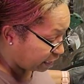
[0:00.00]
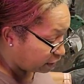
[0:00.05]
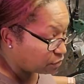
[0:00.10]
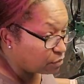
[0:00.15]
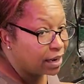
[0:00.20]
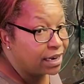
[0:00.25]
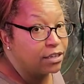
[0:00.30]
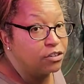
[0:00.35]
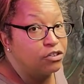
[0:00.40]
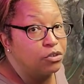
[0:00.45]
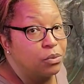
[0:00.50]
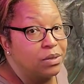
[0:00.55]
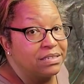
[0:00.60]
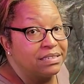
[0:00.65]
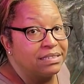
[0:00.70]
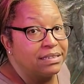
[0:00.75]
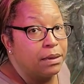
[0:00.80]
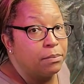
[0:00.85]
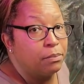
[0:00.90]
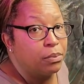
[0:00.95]
get ready to
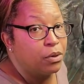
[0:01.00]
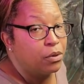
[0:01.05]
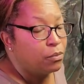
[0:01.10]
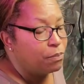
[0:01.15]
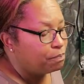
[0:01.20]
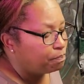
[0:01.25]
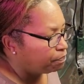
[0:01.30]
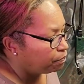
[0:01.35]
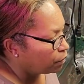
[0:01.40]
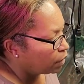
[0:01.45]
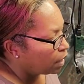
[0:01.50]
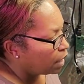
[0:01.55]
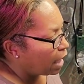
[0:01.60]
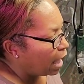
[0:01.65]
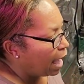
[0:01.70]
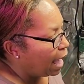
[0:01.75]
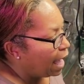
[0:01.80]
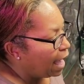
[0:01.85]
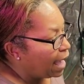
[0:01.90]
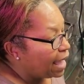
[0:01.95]
assemble.
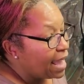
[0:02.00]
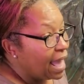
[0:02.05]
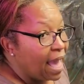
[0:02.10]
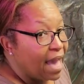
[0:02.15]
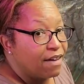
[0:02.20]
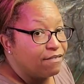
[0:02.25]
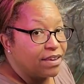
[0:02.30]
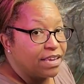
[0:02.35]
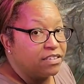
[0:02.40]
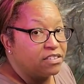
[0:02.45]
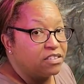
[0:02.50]
I have a